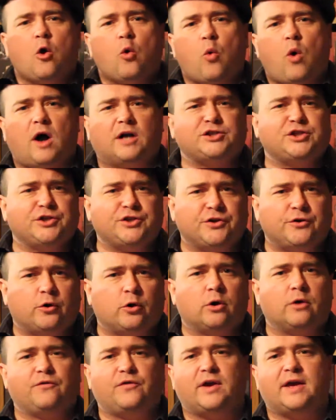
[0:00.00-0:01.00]
washington
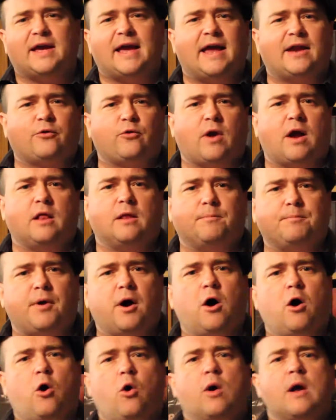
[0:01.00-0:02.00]
irving edgar allan
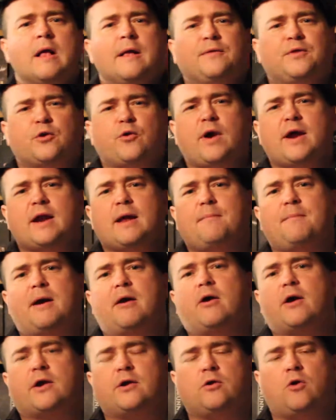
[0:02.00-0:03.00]
poe the great
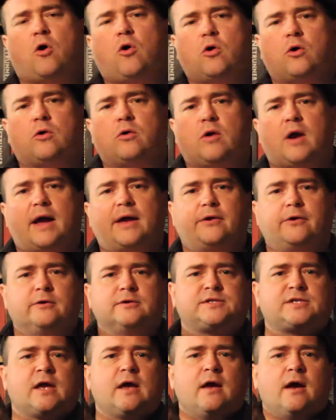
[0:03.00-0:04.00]
american horror
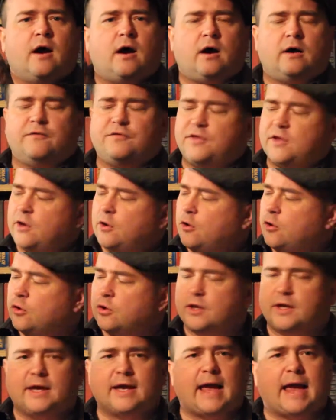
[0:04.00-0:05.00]
writers of the
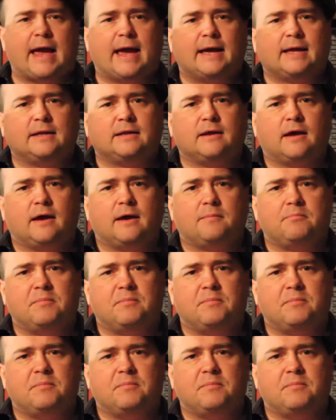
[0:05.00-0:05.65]
early and uh,